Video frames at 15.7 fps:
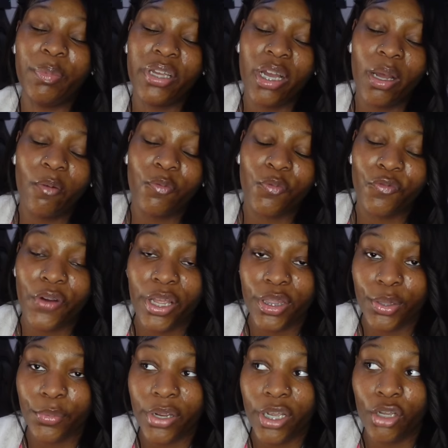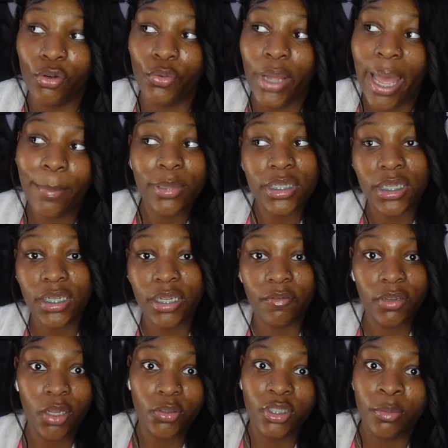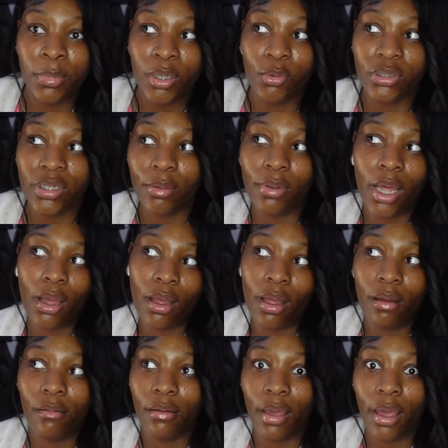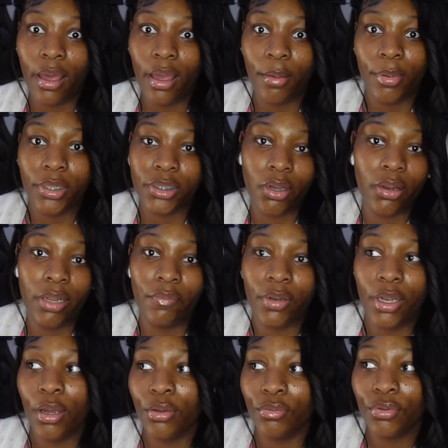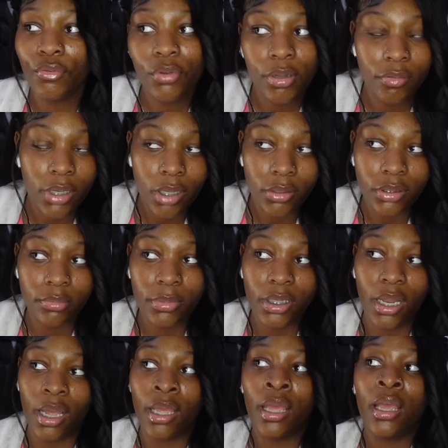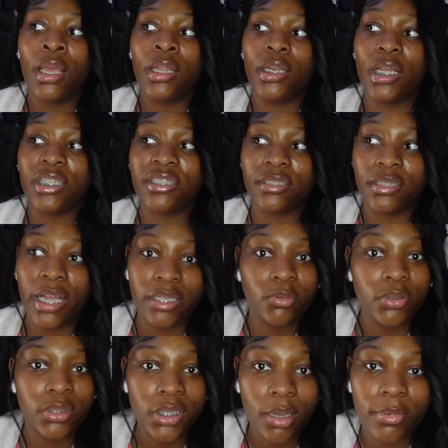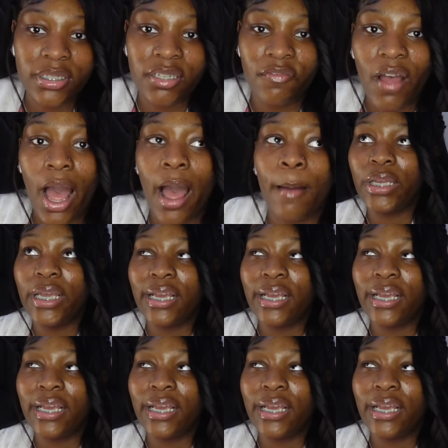pick up friend three who happens to live close to me, which I'm like, okay, bitch, I don't even know you. You live close to me. Like, that's that's what's up. That's a vibe. We